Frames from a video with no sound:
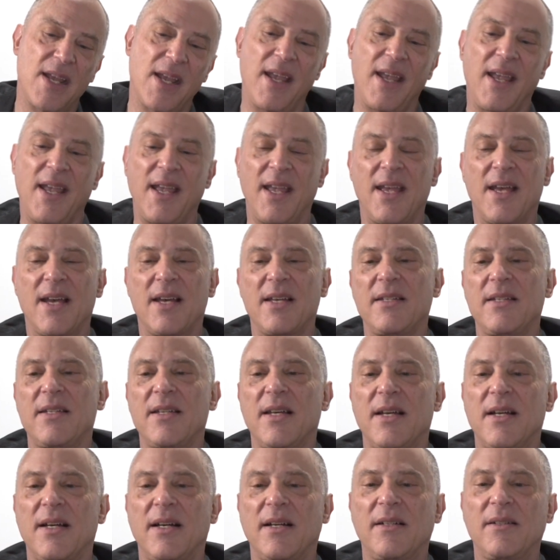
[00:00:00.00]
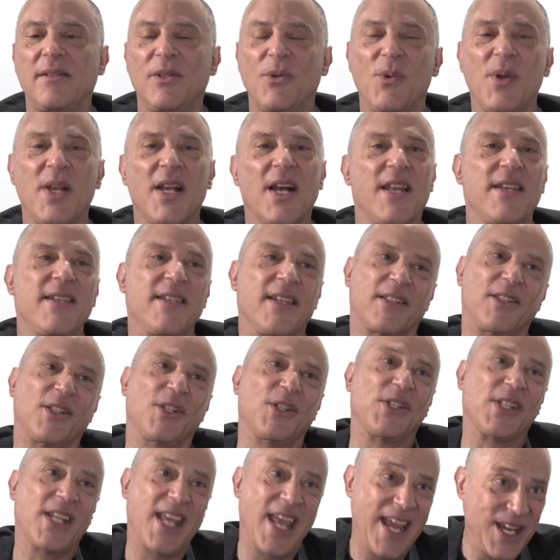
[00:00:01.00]
And we got
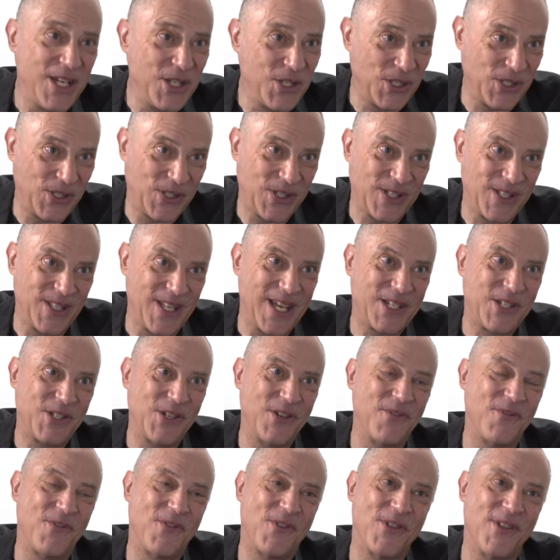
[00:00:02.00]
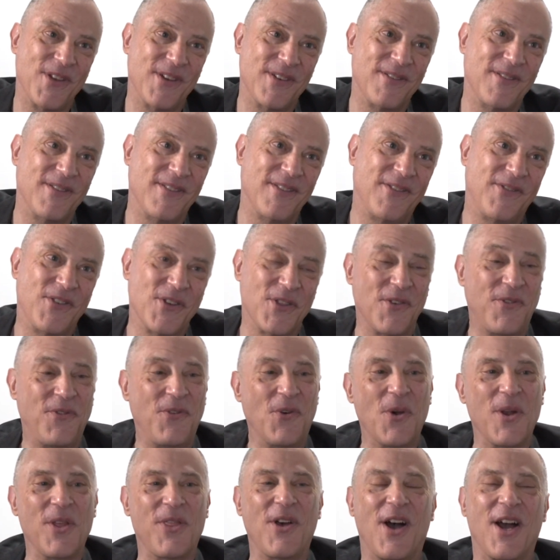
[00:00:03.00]
Nicolas Cage's collection for the
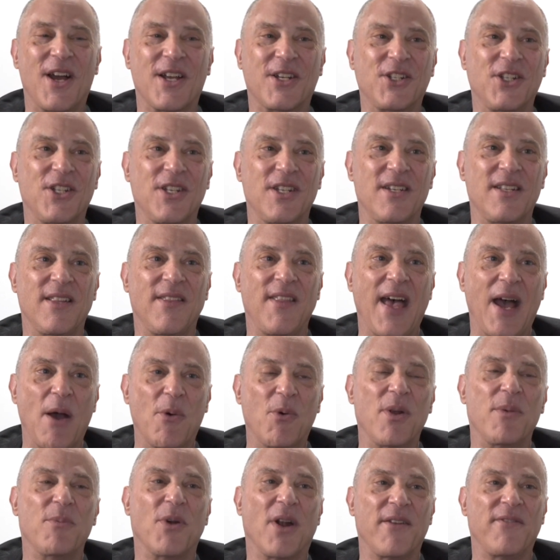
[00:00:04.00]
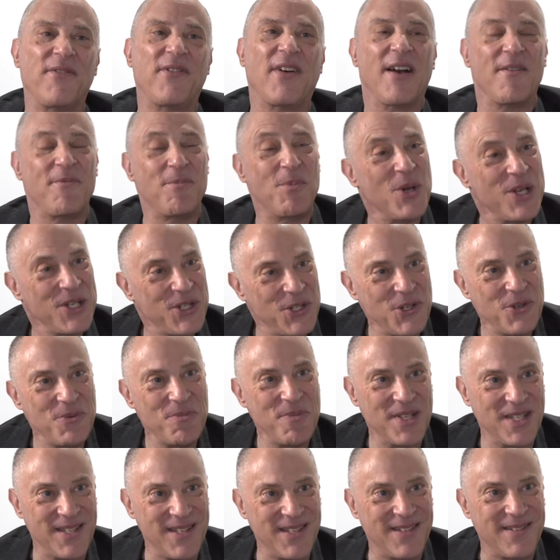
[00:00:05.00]
fourth auction, and that one brought $5.2
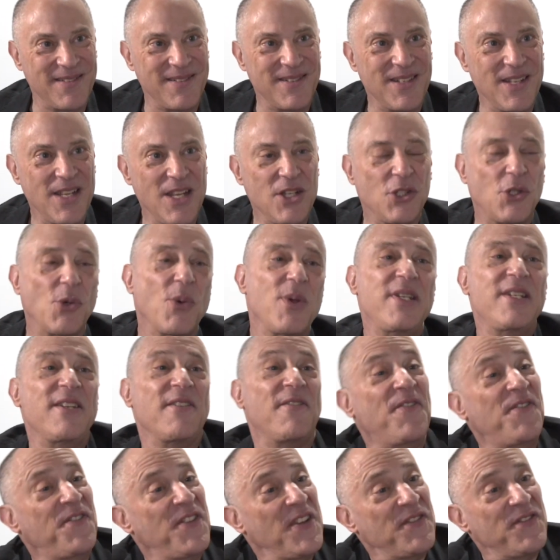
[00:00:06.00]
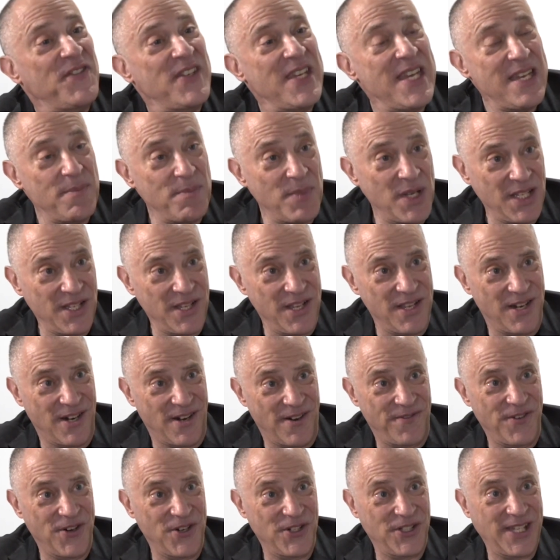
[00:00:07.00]
million. So we did $15 million
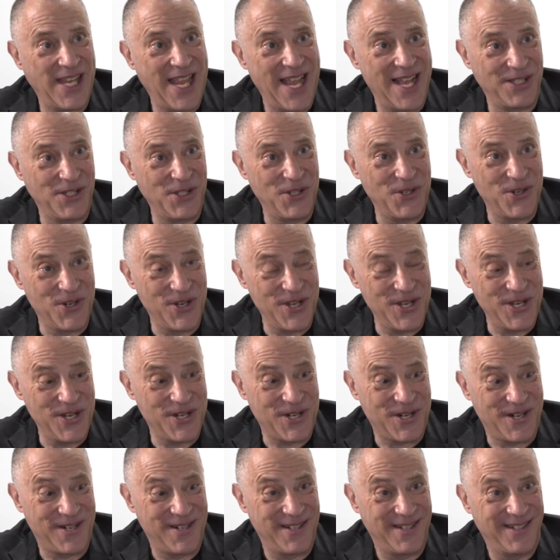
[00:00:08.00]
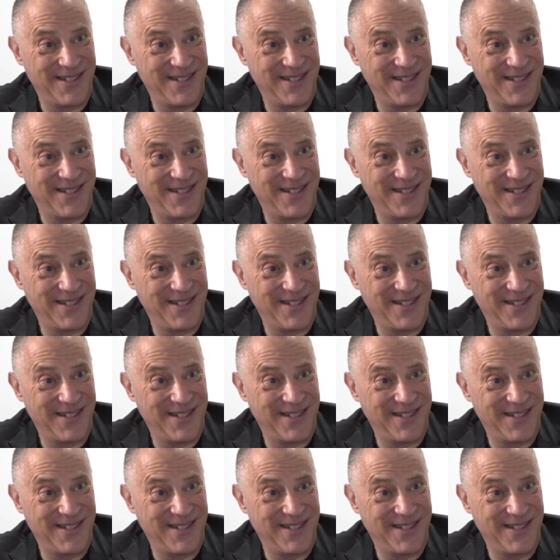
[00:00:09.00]
our first calendar year,